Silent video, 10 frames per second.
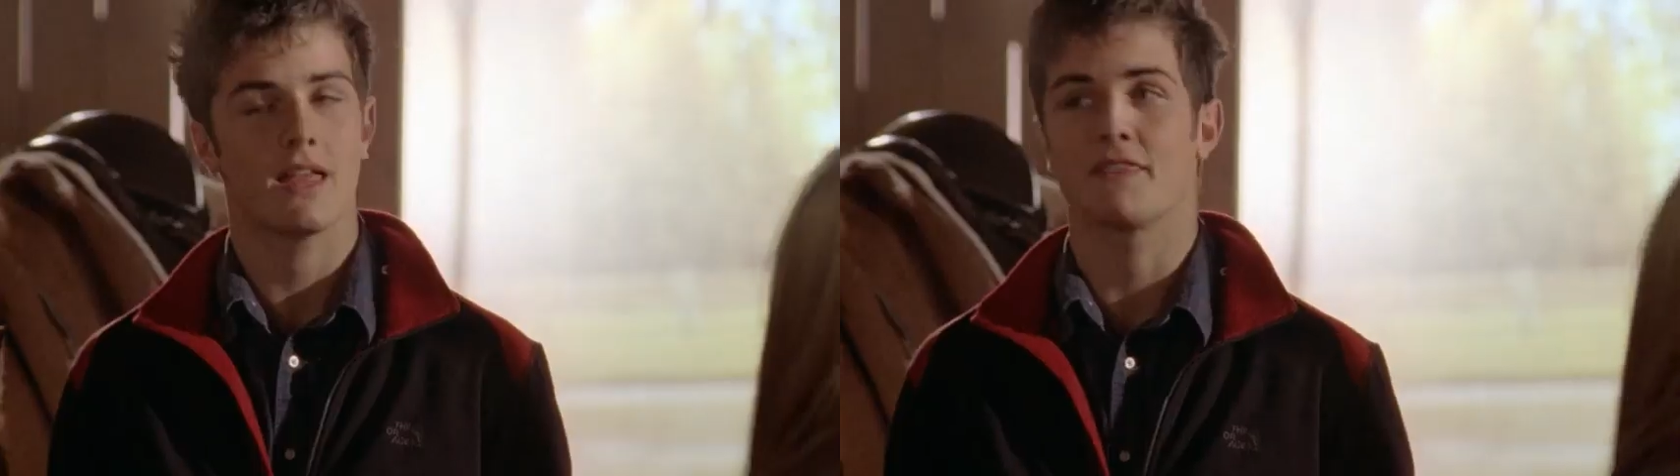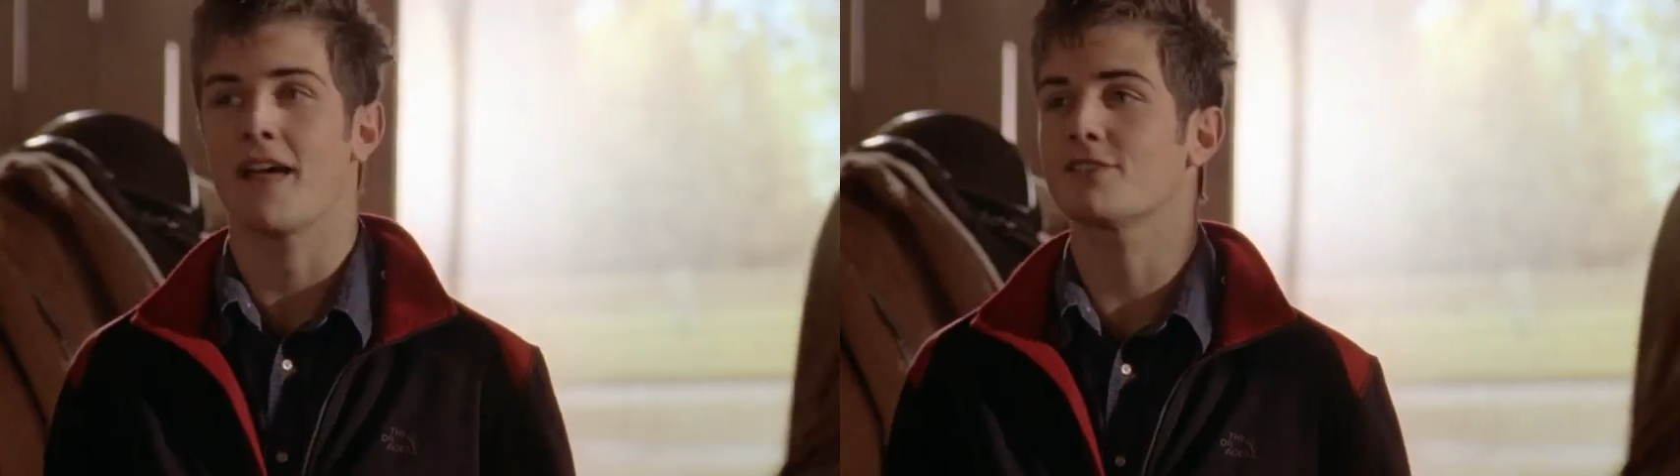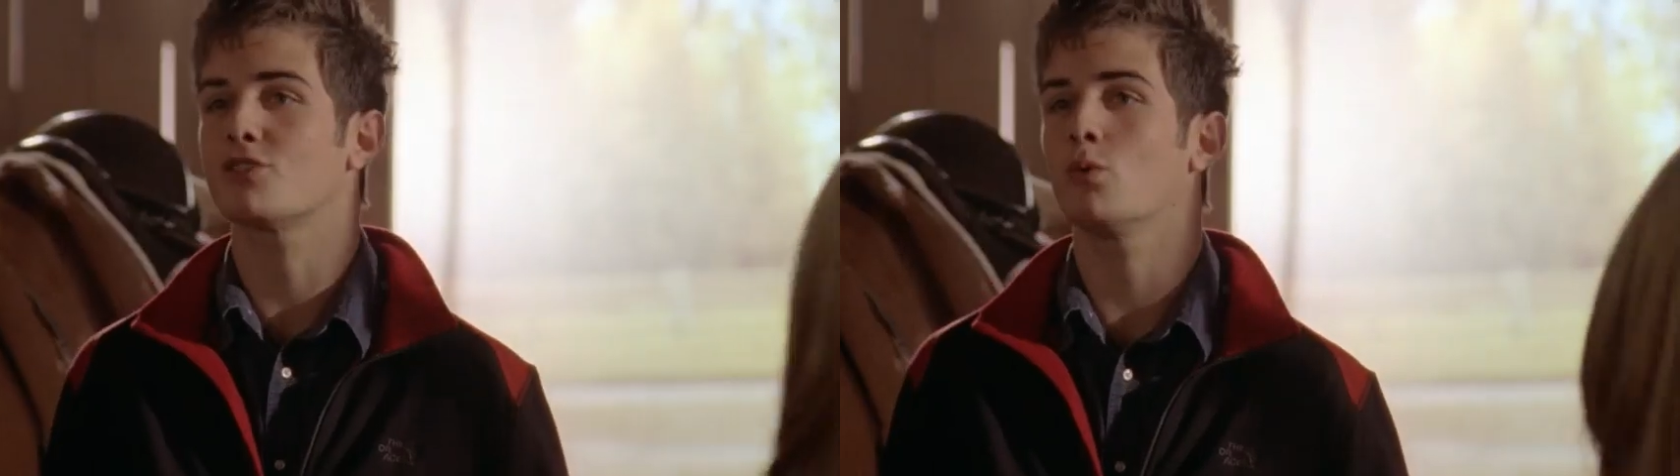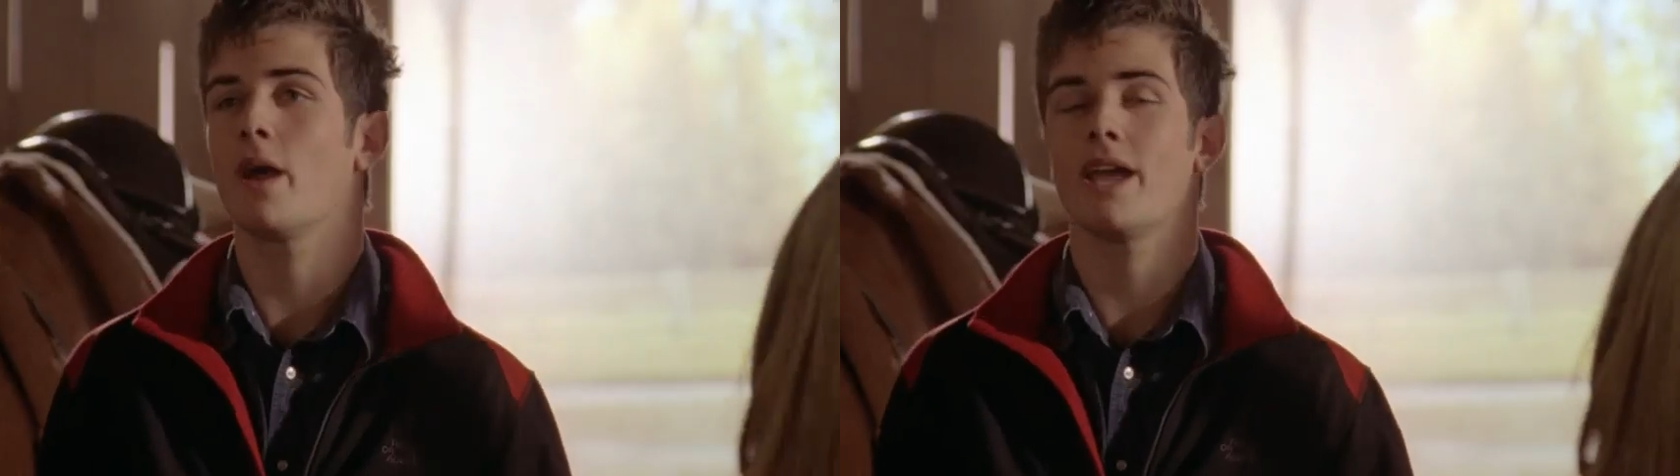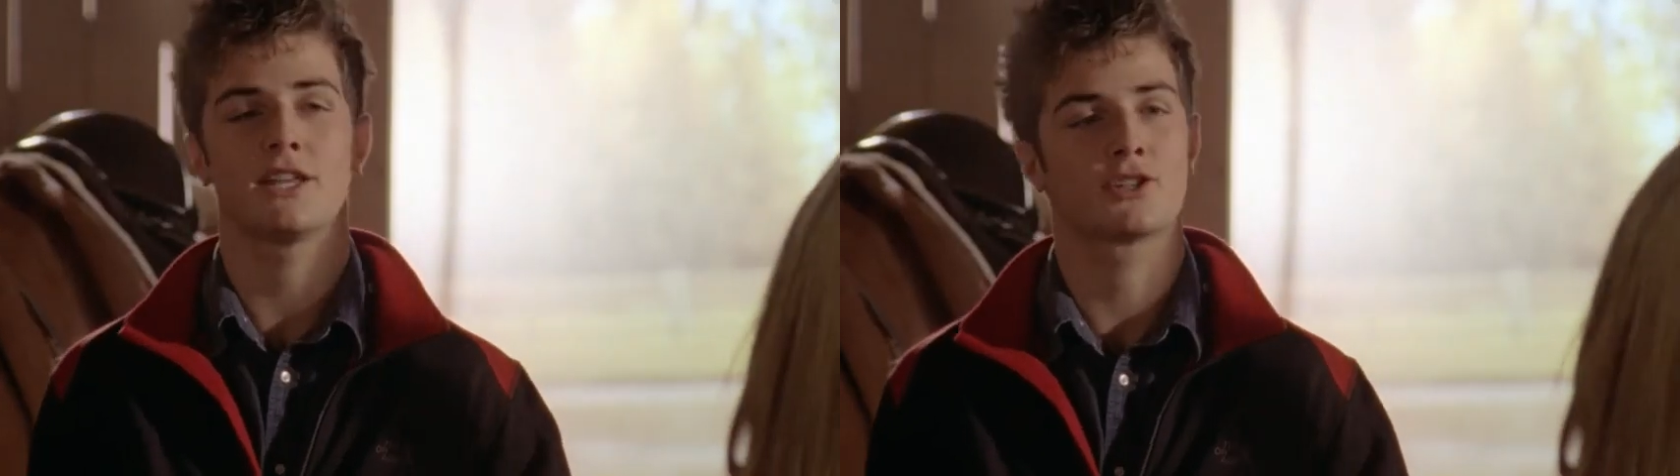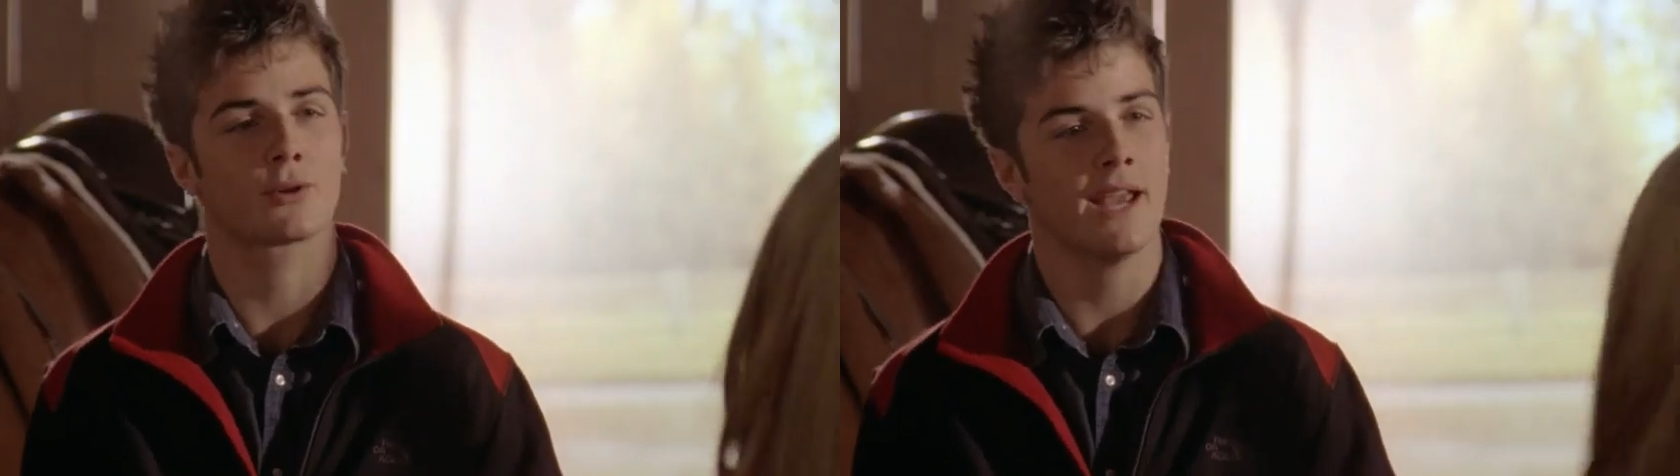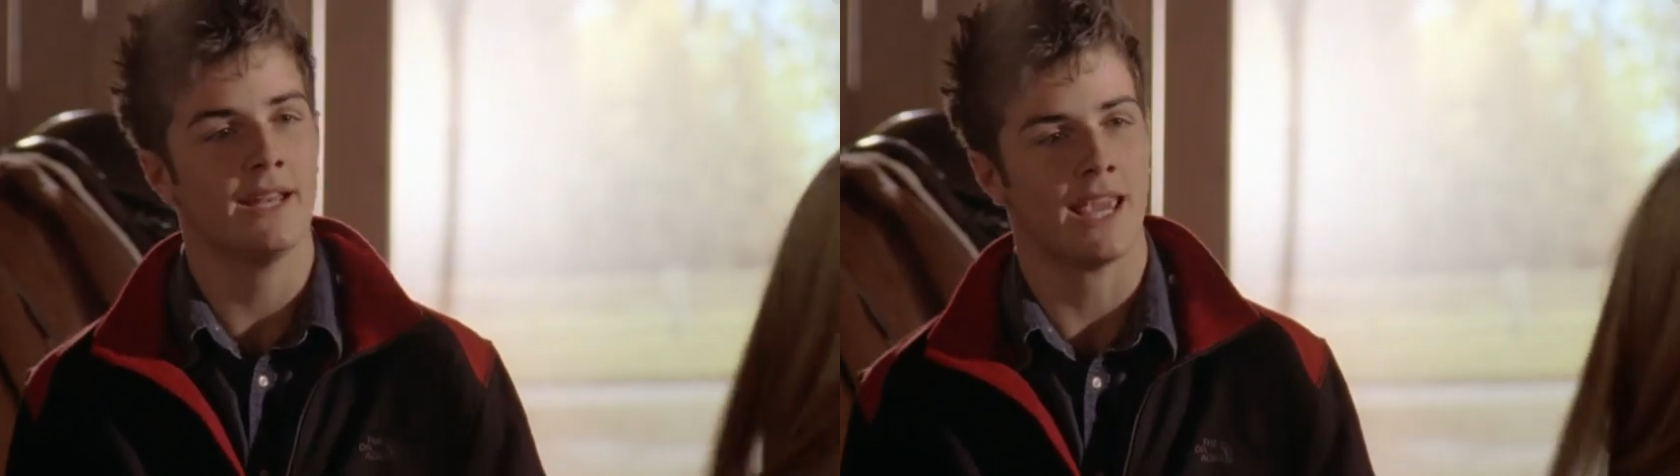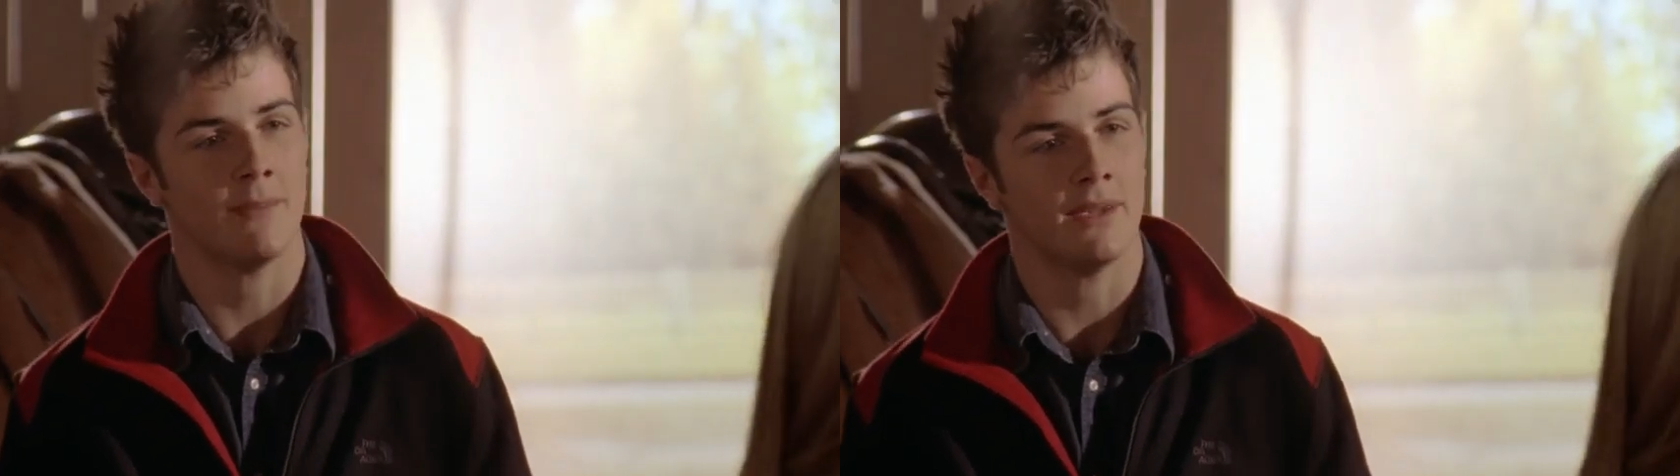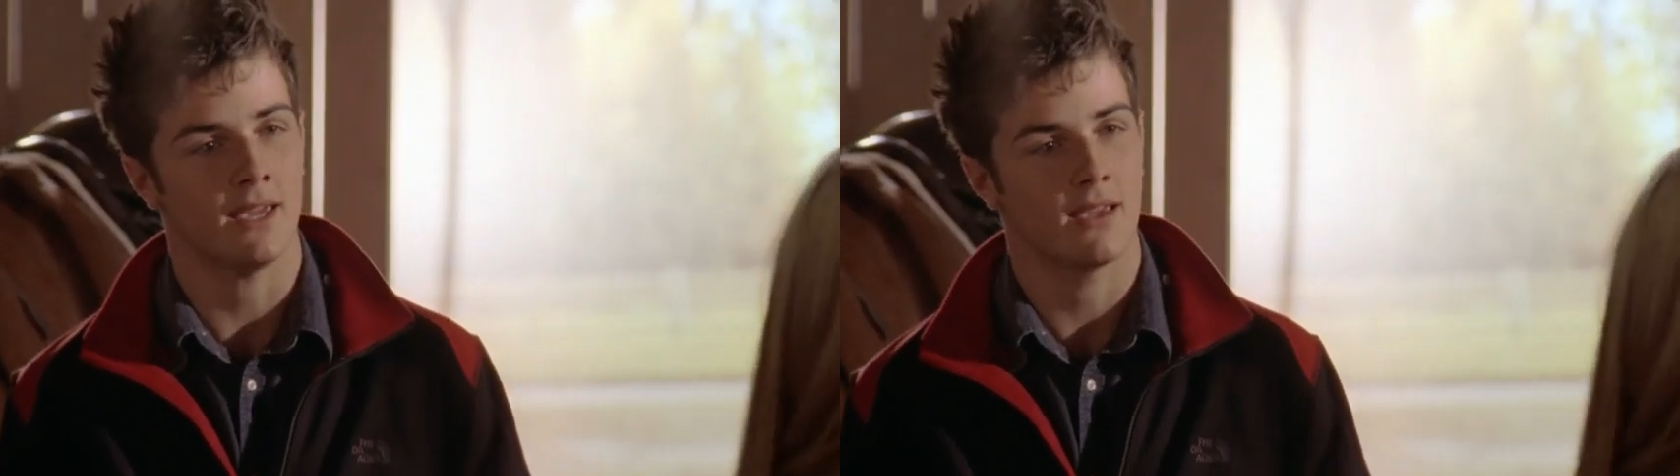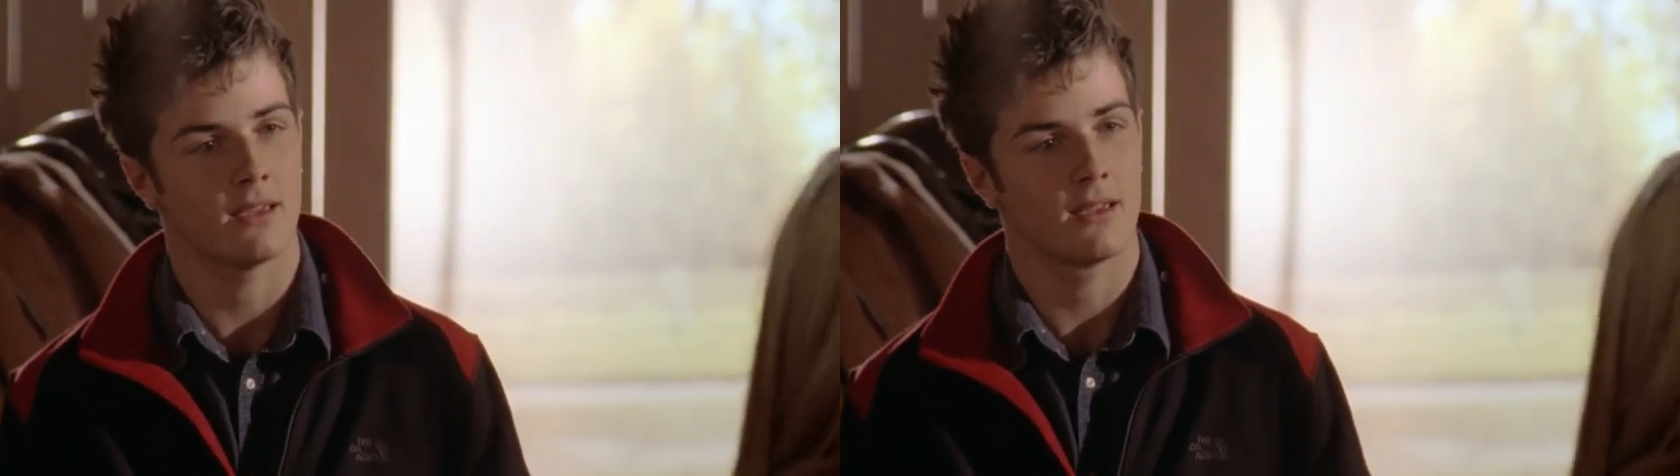And now, here she
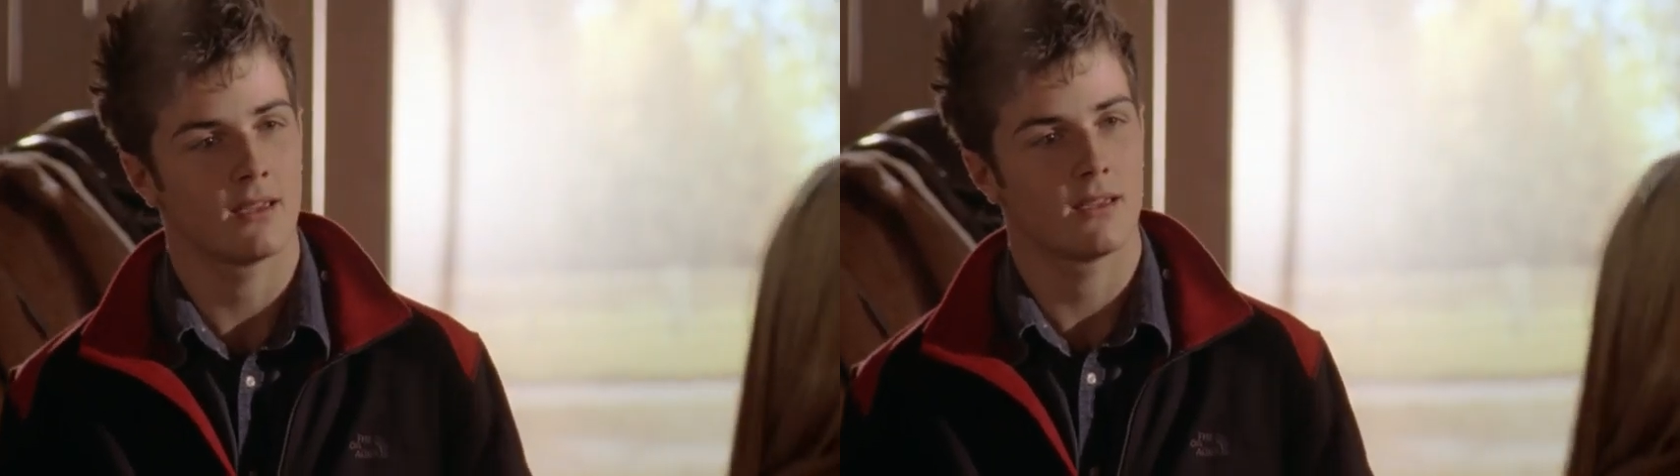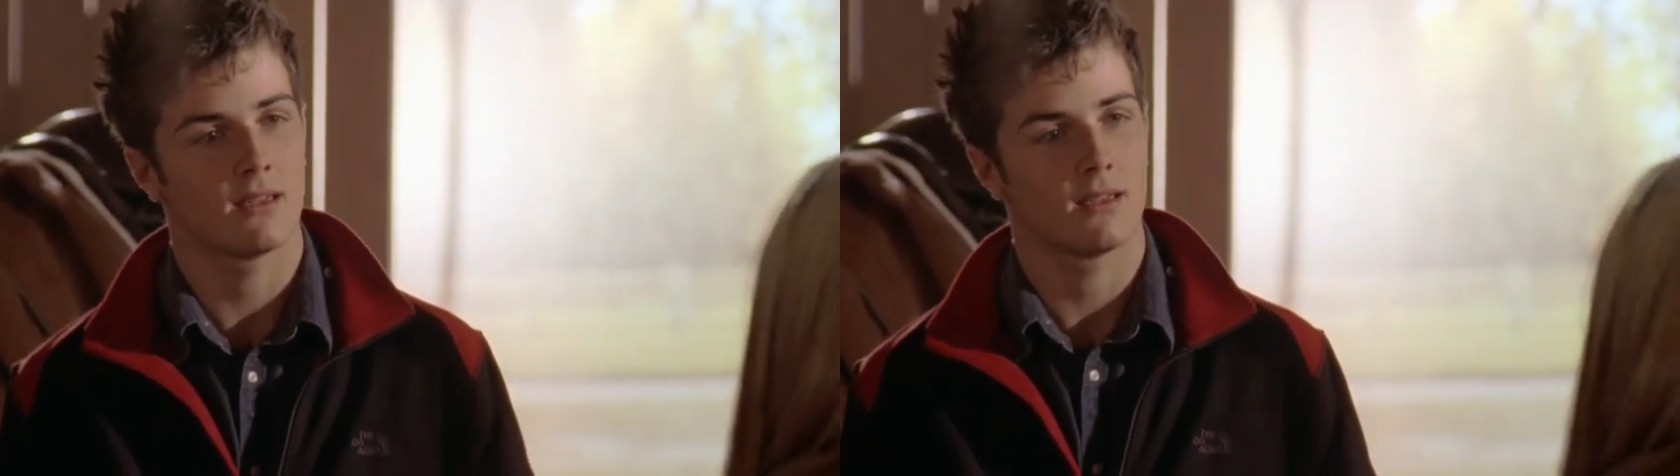was,